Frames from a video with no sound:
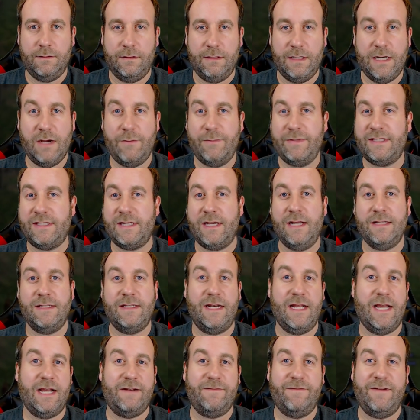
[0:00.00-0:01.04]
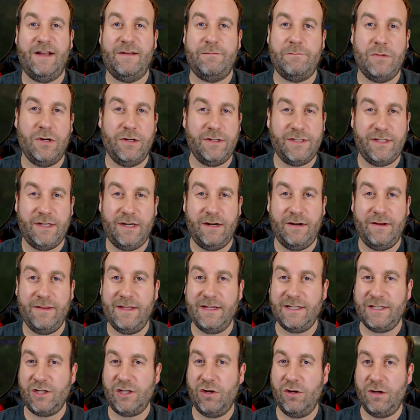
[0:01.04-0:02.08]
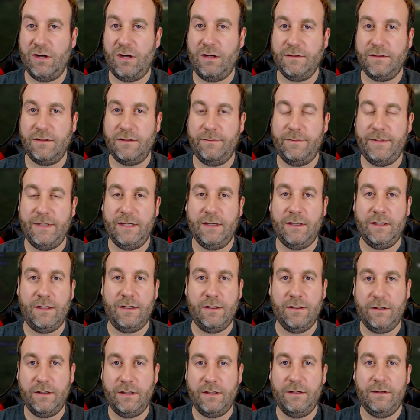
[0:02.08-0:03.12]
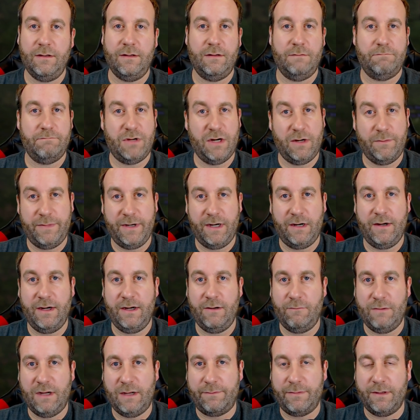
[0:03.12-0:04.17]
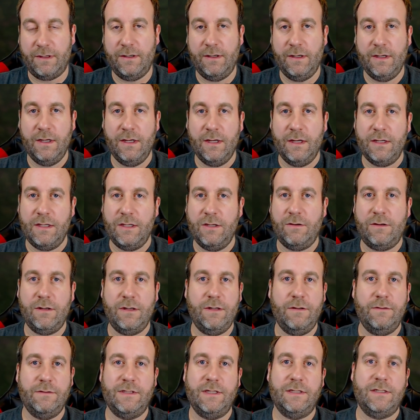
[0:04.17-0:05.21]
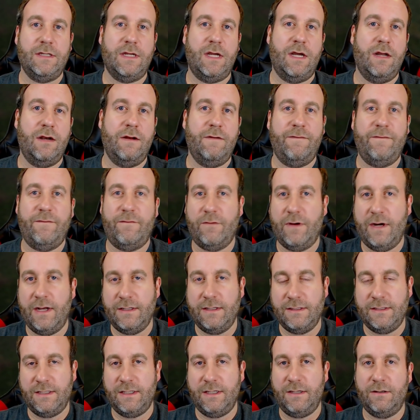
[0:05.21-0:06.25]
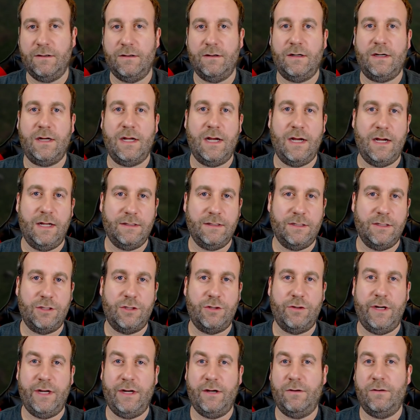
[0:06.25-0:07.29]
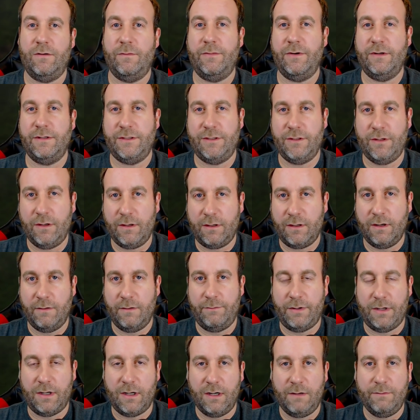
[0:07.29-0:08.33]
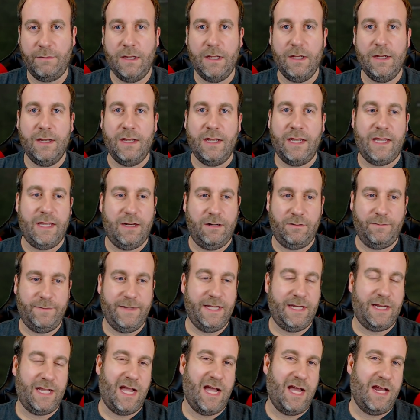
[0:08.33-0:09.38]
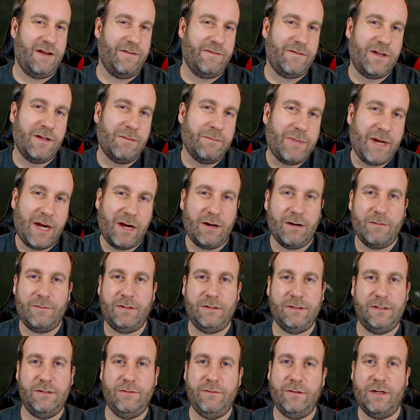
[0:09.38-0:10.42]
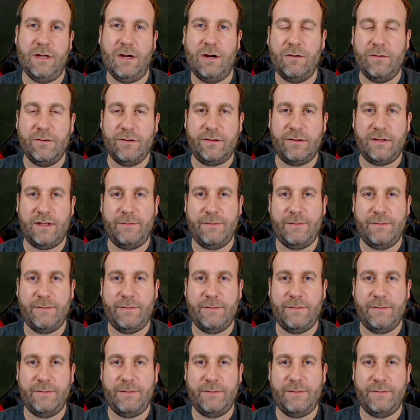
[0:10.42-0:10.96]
Now, besides an Act 5 mercenary, this could also be a good barbarian weapon. You could use this on a frenzy or concentrate or berserker barb, and it'll be kind of comparable to an oath.